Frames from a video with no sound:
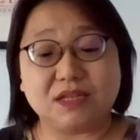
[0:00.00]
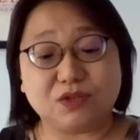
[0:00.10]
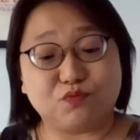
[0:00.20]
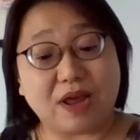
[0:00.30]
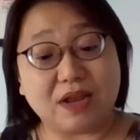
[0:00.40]

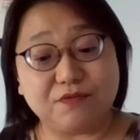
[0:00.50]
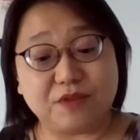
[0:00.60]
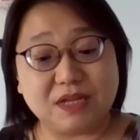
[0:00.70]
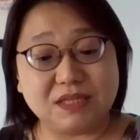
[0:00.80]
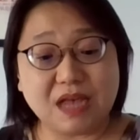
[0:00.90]
its
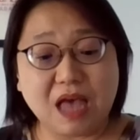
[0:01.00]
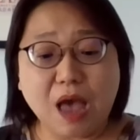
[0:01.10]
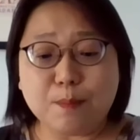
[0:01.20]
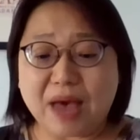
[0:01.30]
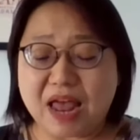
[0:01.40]
relevance.
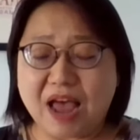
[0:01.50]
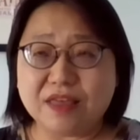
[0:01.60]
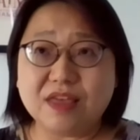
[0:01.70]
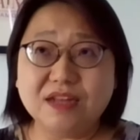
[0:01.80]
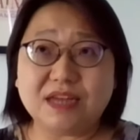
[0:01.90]
But I
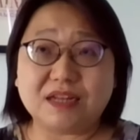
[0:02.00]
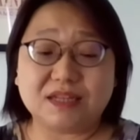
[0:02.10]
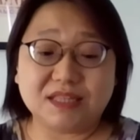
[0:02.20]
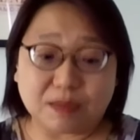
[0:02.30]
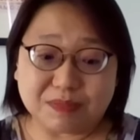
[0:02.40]
think that the
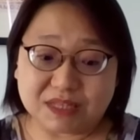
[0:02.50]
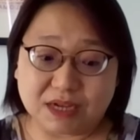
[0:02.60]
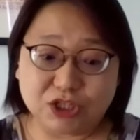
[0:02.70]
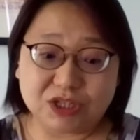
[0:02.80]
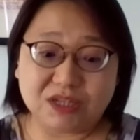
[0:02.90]

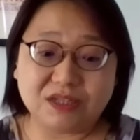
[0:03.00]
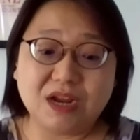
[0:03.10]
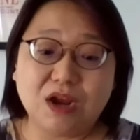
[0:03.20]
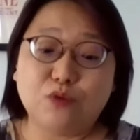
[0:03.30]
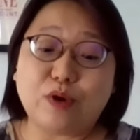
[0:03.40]
substation
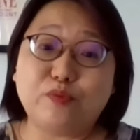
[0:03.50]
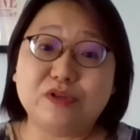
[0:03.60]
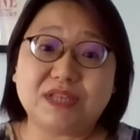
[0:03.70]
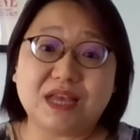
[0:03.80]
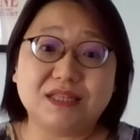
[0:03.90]

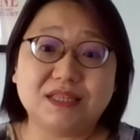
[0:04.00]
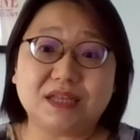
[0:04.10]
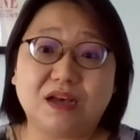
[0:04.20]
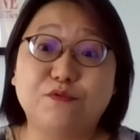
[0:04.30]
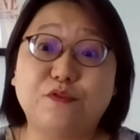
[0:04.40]
represents
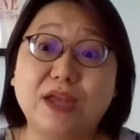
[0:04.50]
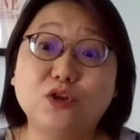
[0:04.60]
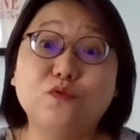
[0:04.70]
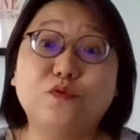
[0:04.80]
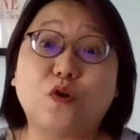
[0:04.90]
a
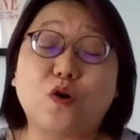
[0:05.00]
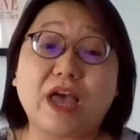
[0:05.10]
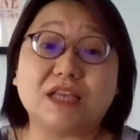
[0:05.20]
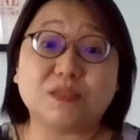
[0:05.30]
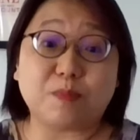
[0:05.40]
venue for
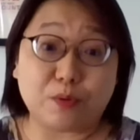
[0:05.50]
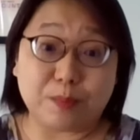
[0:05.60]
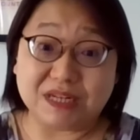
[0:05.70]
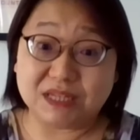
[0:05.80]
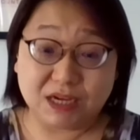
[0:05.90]

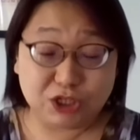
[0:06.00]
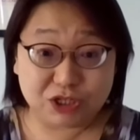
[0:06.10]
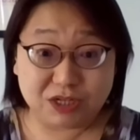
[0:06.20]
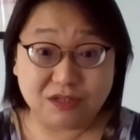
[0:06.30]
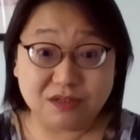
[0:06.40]

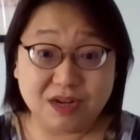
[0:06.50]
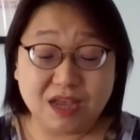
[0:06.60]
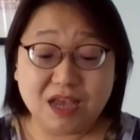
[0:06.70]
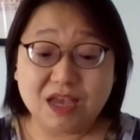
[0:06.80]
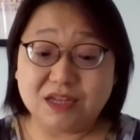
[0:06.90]
experimentation.
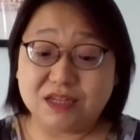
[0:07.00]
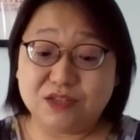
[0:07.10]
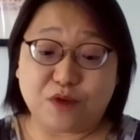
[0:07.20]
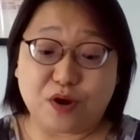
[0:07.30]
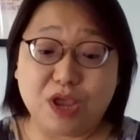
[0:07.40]
It is
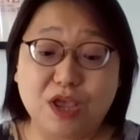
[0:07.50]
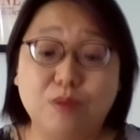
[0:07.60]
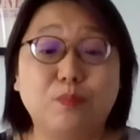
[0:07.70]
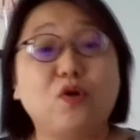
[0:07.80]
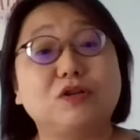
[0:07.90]
very
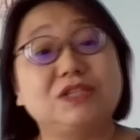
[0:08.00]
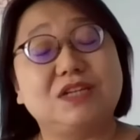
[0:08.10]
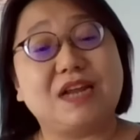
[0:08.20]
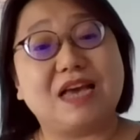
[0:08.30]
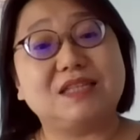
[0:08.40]

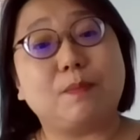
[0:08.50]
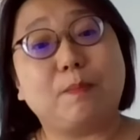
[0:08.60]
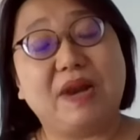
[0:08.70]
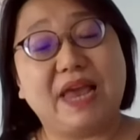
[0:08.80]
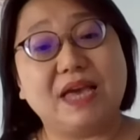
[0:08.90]
important as a
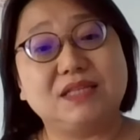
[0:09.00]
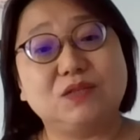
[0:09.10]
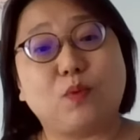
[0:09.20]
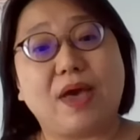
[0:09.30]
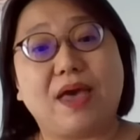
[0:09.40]
place
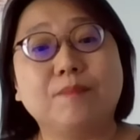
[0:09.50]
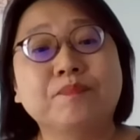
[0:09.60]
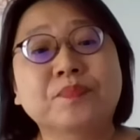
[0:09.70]
where